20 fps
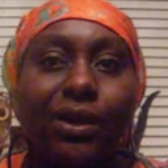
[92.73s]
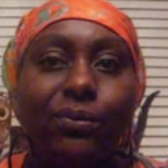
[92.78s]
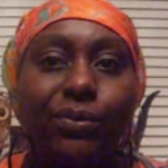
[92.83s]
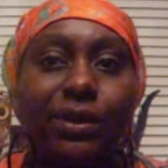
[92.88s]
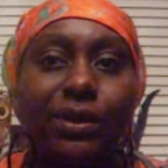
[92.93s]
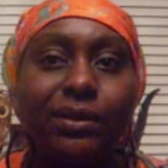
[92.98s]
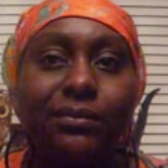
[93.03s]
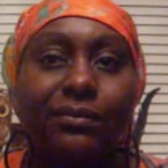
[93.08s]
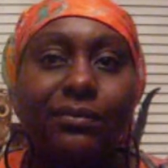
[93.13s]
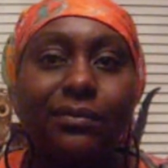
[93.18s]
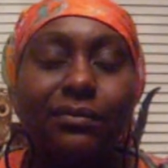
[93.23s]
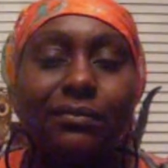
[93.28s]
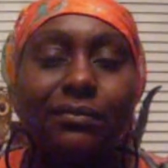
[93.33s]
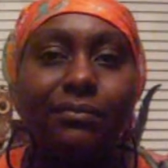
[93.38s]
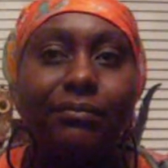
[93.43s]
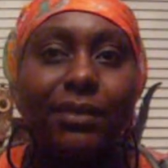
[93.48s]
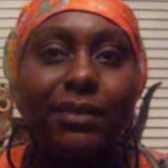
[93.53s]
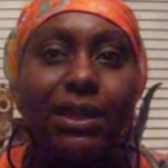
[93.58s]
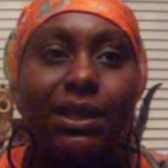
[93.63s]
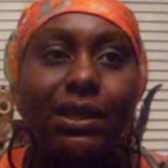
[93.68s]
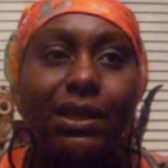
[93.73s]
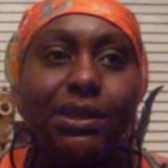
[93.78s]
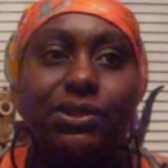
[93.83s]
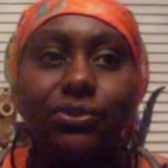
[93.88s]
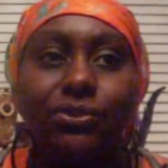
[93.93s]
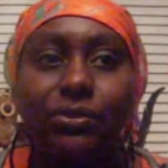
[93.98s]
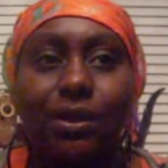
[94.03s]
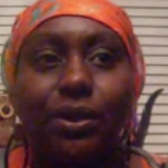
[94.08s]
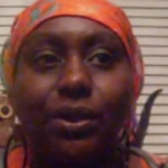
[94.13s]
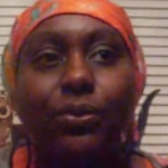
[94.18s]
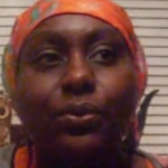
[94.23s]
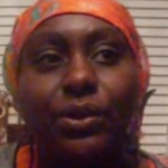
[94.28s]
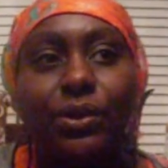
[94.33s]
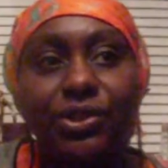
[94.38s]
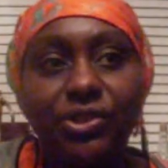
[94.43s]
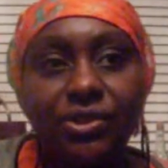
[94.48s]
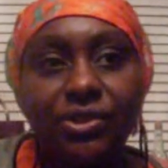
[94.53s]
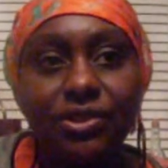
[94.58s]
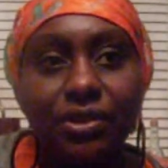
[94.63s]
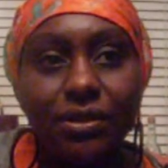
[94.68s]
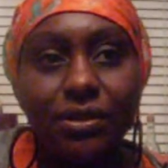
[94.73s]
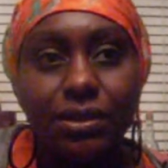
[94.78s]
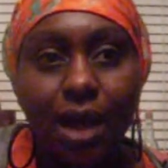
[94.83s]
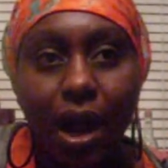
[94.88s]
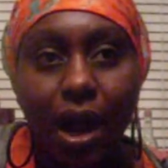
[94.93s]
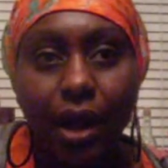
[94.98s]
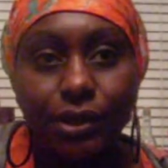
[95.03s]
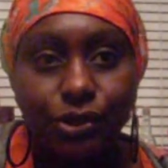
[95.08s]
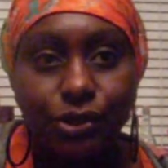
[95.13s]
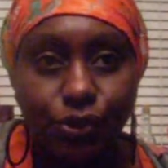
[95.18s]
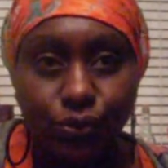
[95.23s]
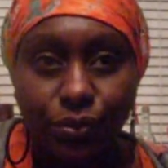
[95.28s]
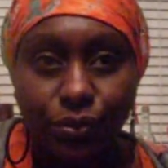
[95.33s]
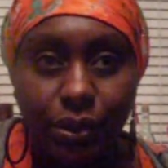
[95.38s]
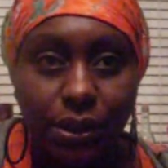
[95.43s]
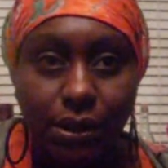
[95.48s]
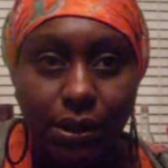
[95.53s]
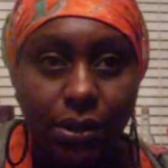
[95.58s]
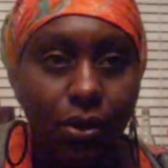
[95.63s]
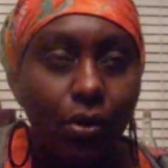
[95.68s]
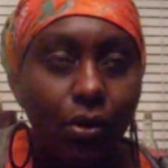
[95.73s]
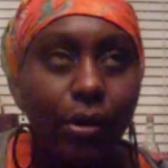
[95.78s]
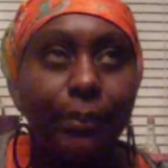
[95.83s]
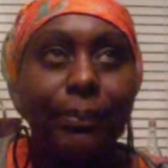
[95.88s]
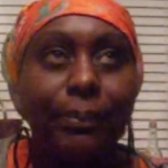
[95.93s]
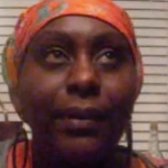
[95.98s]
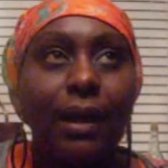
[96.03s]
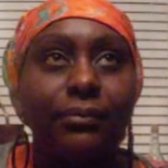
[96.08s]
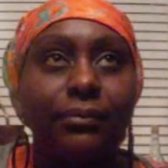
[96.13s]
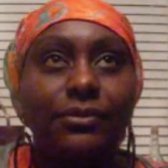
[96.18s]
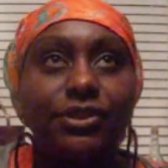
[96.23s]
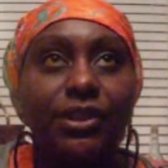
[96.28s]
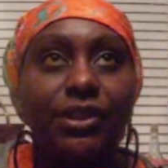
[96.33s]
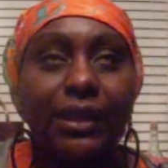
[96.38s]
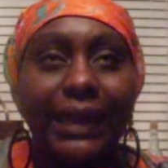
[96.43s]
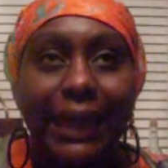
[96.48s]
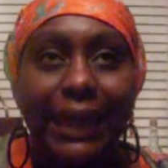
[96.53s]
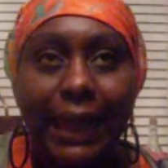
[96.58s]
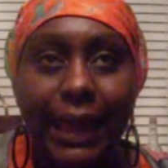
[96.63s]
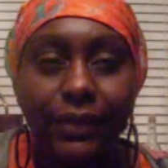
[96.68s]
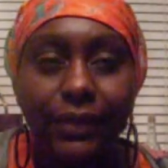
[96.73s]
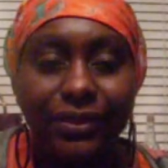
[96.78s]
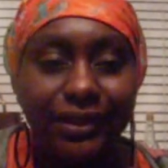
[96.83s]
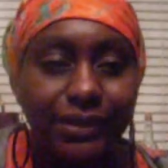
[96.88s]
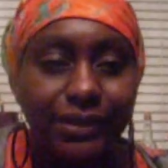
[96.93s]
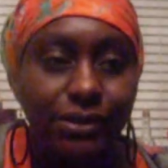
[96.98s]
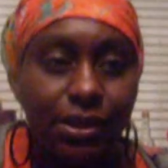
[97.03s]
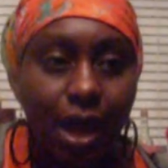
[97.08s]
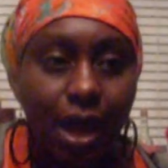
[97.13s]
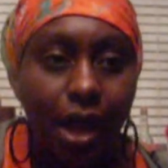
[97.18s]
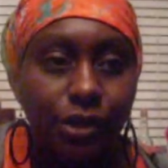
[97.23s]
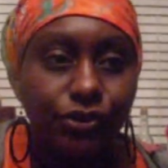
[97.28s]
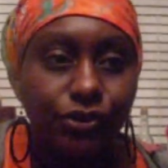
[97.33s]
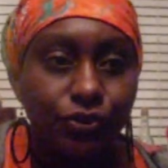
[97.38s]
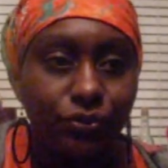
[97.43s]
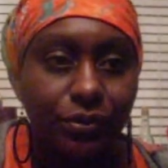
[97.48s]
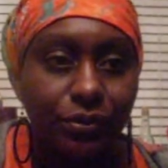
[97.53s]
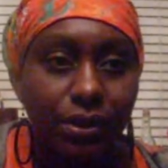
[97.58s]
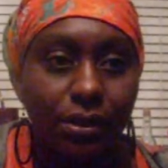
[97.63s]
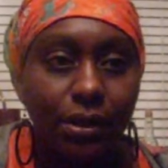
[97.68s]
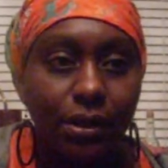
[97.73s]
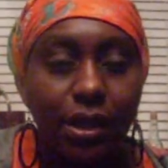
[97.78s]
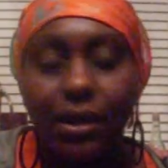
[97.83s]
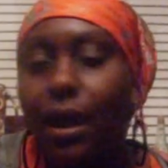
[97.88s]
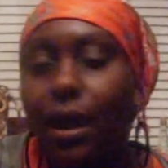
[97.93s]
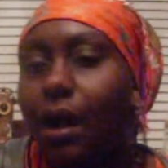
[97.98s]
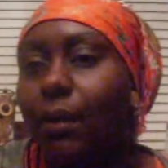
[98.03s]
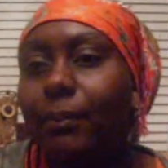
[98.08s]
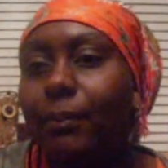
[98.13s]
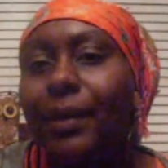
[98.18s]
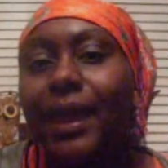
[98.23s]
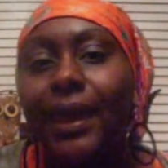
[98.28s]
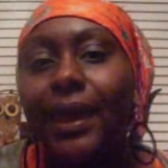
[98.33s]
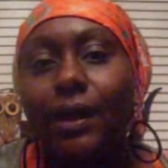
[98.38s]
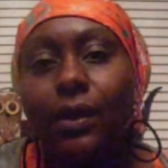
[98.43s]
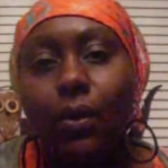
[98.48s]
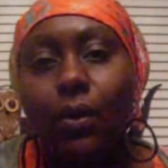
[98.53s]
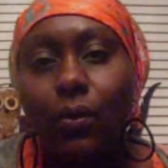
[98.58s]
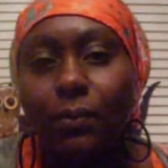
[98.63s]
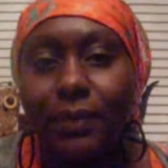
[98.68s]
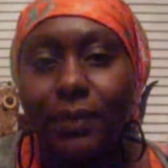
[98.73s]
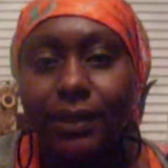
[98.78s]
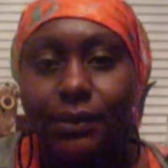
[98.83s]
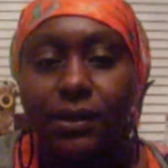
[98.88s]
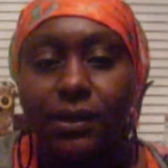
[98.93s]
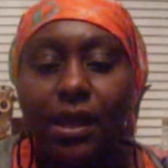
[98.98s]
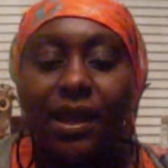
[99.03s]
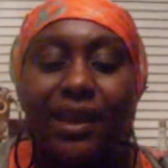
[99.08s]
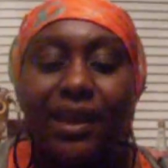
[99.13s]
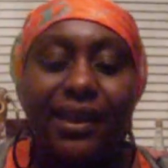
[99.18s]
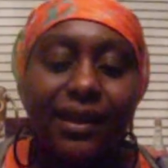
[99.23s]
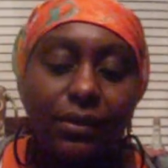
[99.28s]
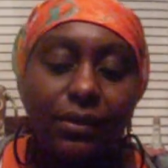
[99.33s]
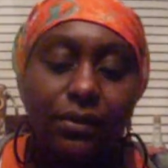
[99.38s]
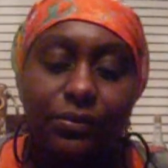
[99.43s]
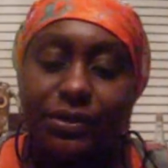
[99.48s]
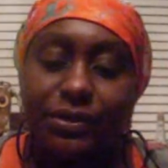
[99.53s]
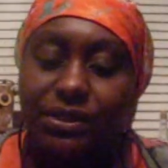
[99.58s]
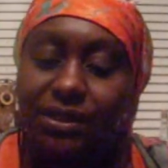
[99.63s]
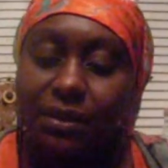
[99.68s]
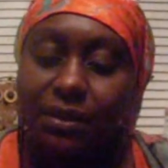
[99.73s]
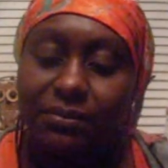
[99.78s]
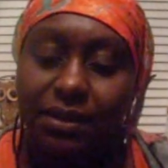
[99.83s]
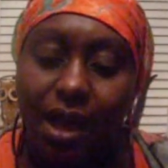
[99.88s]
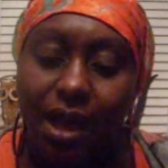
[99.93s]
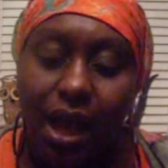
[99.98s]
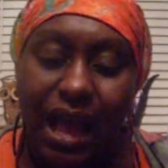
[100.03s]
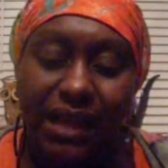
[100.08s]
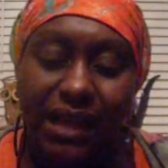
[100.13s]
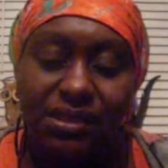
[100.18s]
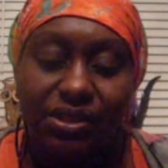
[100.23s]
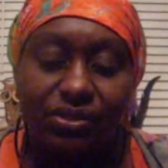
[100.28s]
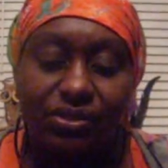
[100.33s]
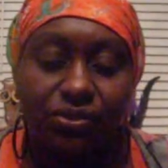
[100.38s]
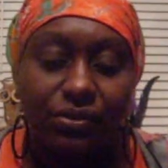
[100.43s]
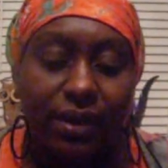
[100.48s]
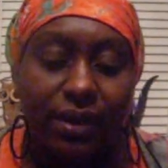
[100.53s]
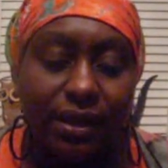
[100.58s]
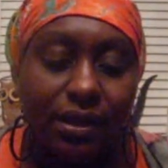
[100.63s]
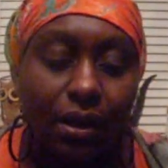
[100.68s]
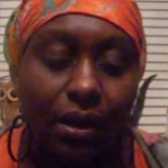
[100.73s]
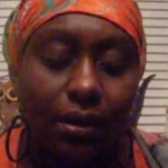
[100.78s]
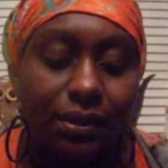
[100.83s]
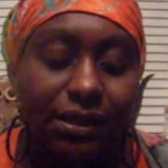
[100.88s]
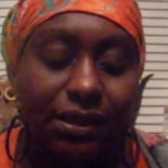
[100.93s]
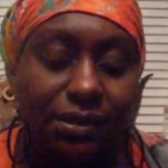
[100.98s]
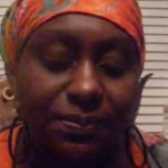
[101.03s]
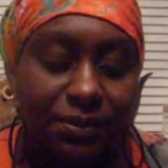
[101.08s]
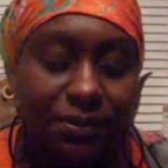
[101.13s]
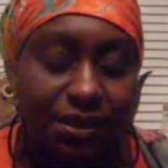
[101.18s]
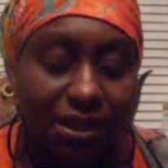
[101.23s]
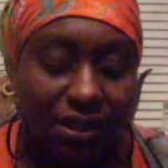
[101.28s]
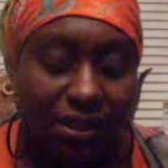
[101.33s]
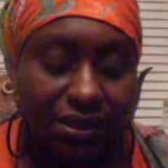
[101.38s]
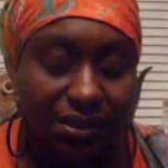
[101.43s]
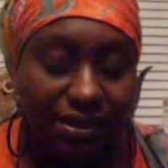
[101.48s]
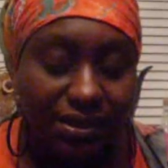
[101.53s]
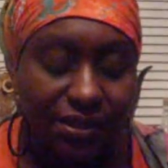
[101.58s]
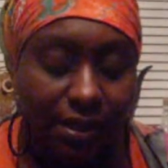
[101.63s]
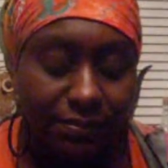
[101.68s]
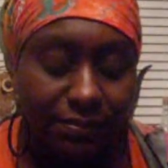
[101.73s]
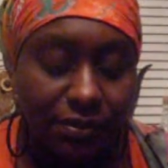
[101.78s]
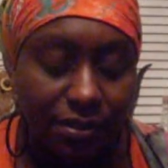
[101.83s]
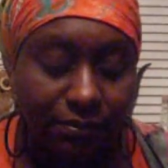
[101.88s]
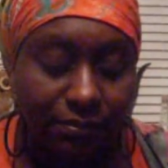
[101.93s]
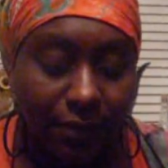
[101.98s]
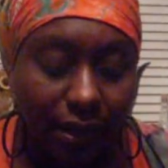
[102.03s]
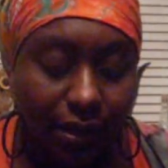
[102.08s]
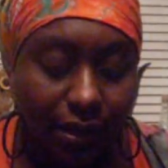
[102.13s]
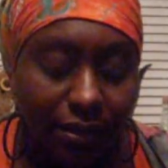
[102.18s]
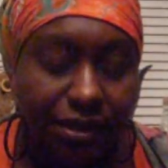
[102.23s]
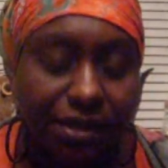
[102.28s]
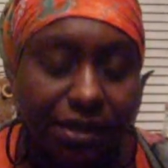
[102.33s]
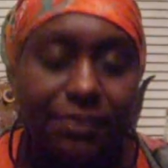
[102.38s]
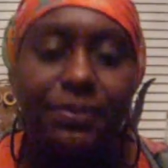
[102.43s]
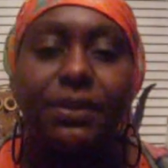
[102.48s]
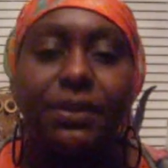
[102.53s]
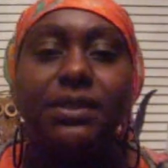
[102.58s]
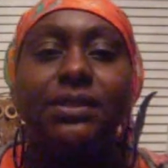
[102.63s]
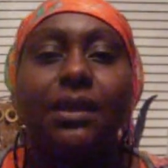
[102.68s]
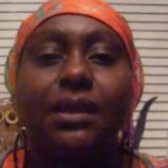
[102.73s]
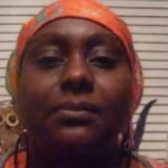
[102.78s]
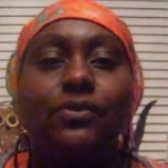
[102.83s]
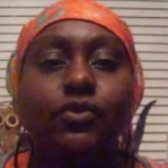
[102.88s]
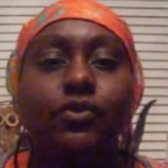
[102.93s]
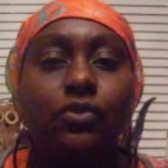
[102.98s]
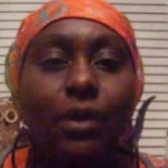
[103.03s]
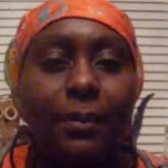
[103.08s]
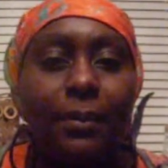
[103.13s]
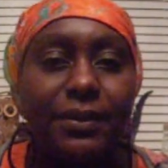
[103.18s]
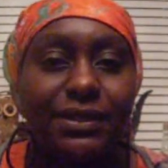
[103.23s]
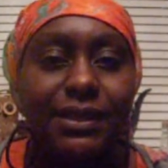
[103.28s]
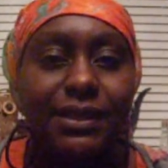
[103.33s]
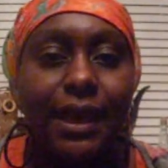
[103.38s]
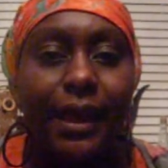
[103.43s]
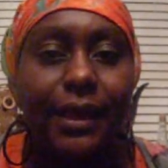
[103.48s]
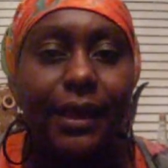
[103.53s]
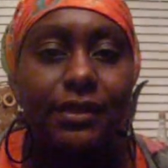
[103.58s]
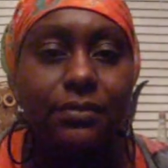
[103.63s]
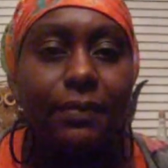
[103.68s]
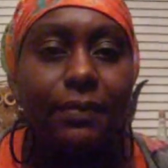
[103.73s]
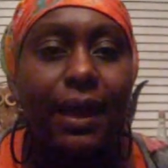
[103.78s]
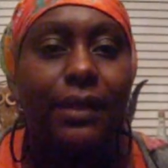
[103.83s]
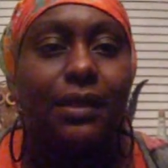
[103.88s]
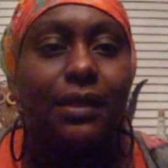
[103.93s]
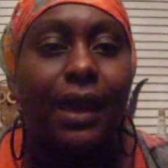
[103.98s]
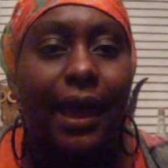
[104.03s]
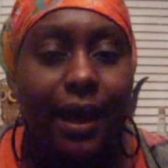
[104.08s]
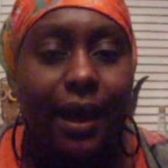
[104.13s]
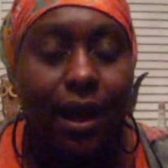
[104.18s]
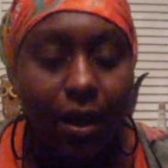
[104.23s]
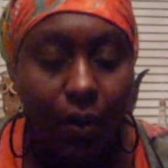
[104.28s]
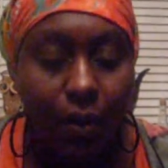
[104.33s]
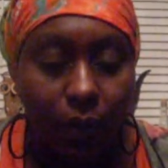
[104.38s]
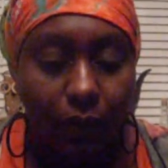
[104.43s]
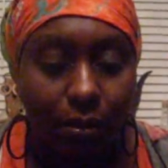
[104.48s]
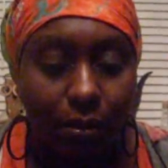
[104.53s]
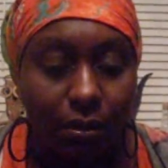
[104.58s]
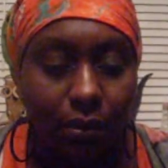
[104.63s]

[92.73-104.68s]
would mean to the Christian doctrine or probably to the Catholic doctrine and a bad omen. And the only reason I'm concentrating on this particular subject matter is because I'm traumatized by the owl.